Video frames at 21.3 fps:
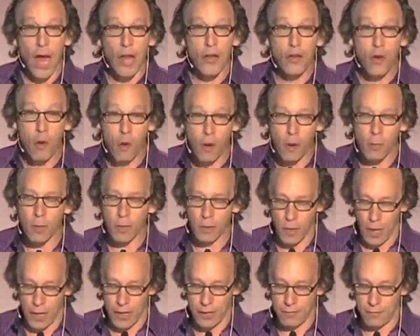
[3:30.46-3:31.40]
A
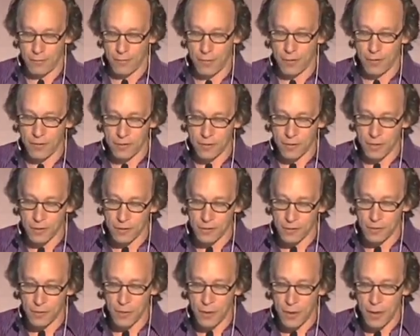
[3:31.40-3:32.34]
normal life
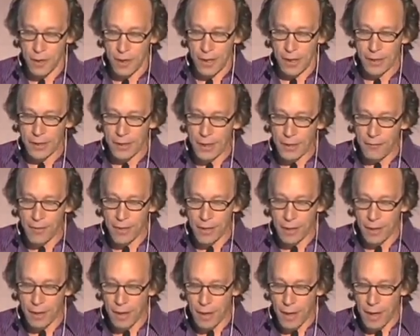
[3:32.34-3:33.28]
consists in
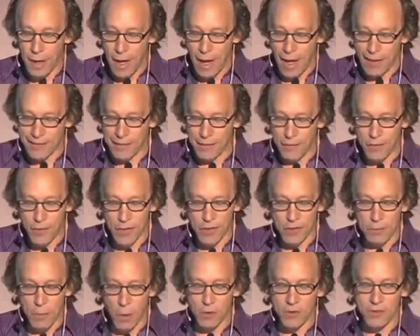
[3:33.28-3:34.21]
living as if
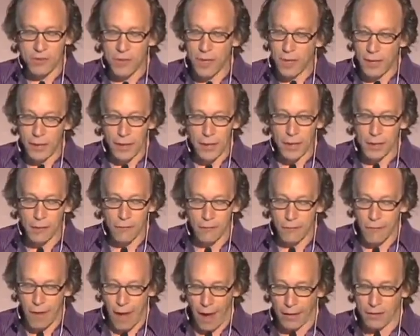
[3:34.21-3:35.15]
this most salient of
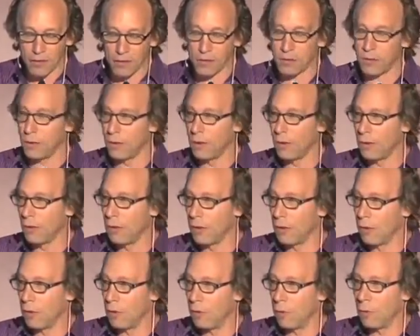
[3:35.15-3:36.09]
facts
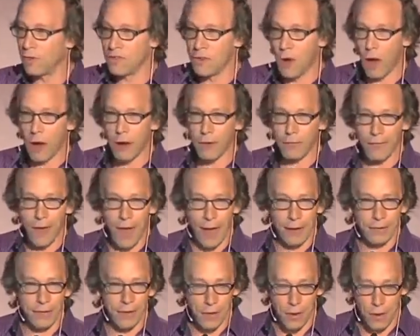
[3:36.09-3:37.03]
was not a
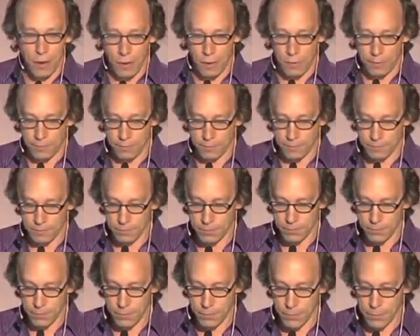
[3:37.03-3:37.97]
fact at all.
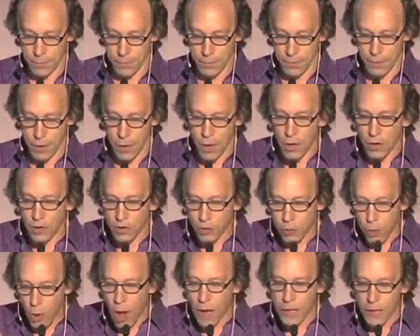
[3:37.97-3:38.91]

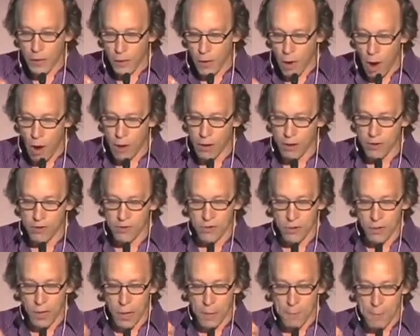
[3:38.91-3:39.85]
Try your
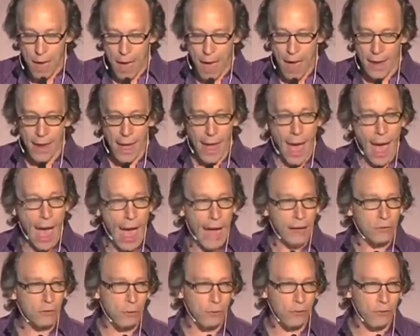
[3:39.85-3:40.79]
hardest to combat
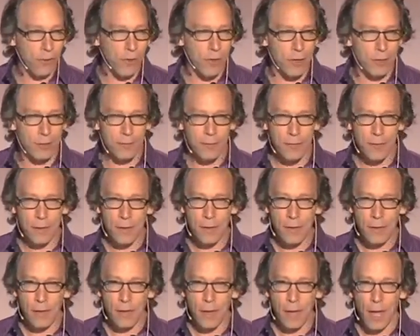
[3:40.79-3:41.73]
atrophy
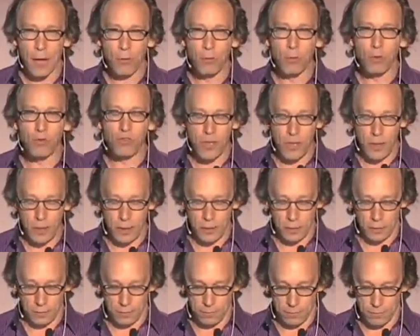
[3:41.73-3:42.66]
and
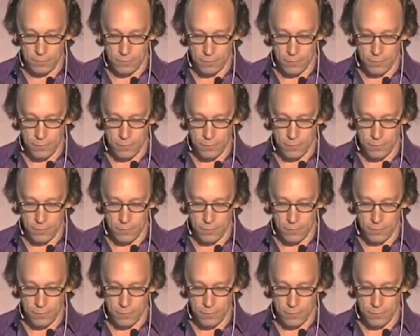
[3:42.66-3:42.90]
routine.